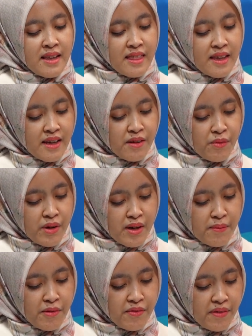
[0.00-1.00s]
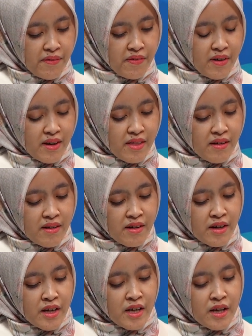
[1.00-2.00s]
Then we are moving further.
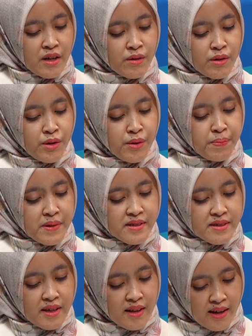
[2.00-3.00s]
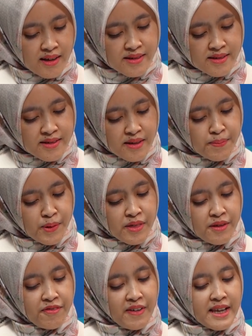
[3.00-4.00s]
Could you please tell us about
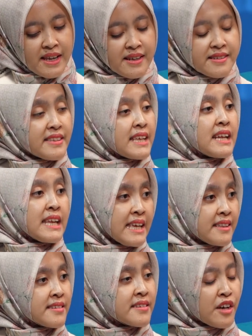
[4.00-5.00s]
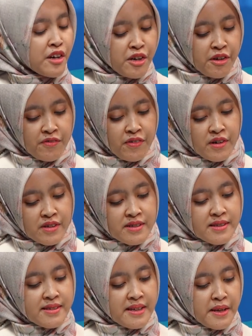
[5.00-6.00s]
the financial needs for
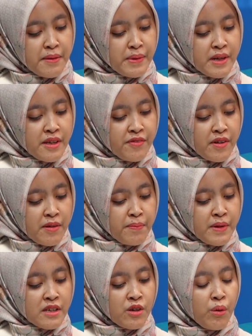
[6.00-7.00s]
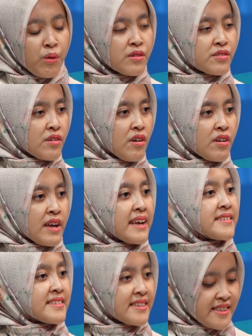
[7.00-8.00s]
Sustainable Development Goals or
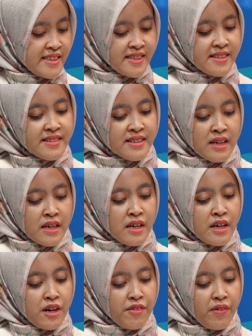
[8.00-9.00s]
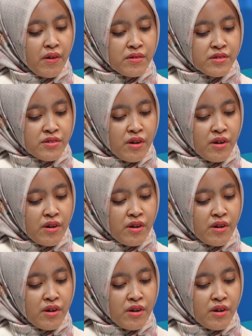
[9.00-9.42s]
SDGs, a focus